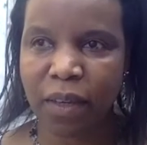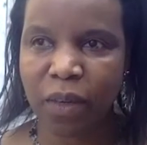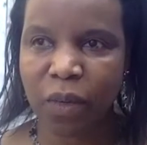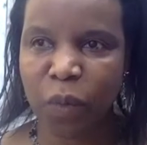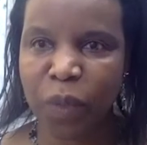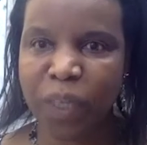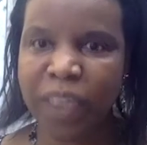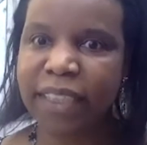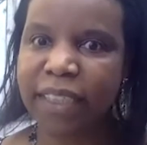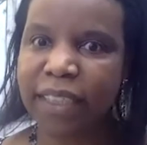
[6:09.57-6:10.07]

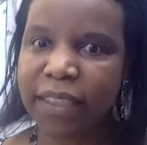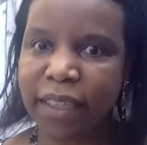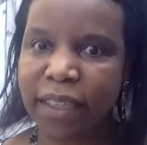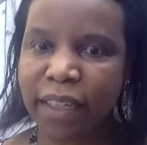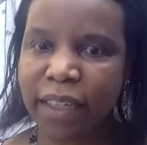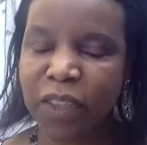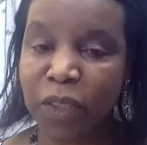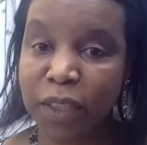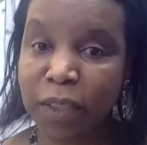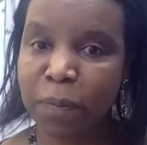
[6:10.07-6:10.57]
we did
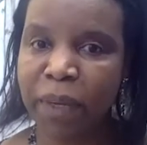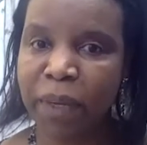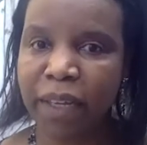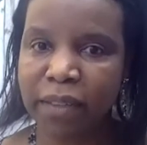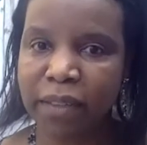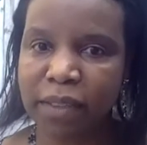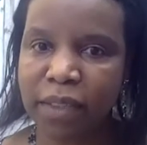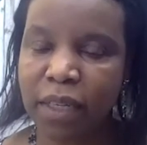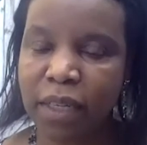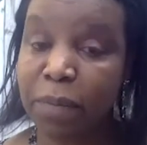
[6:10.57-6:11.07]
actually
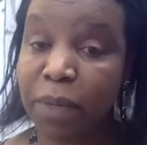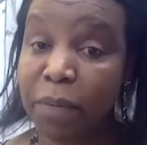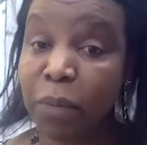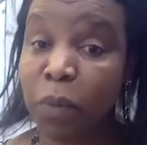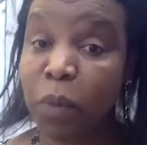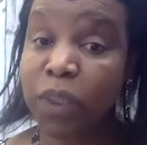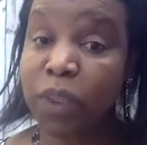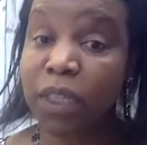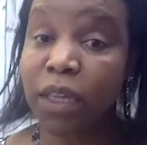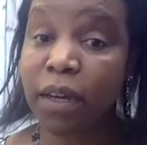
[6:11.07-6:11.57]
spend a bit
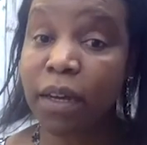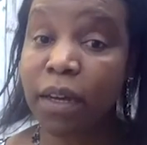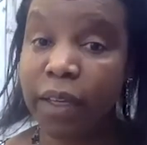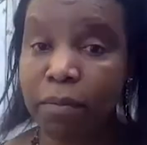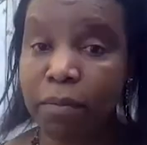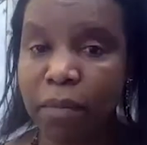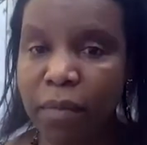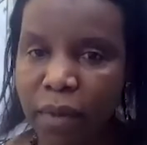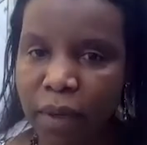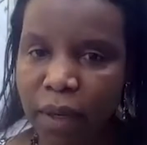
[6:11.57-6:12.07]
more
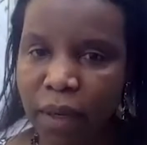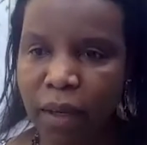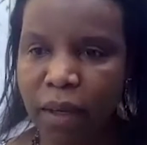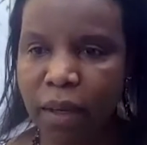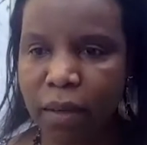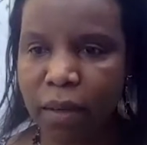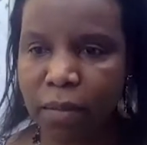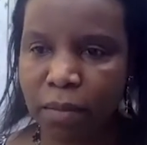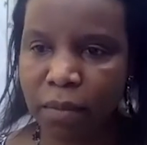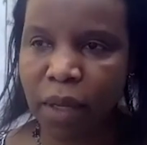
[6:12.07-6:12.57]
time
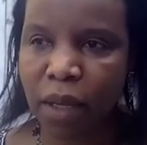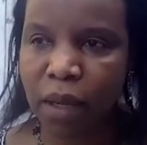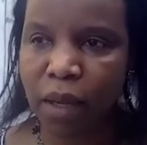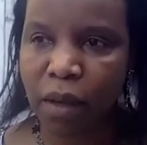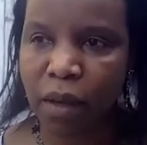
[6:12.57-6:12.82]
um,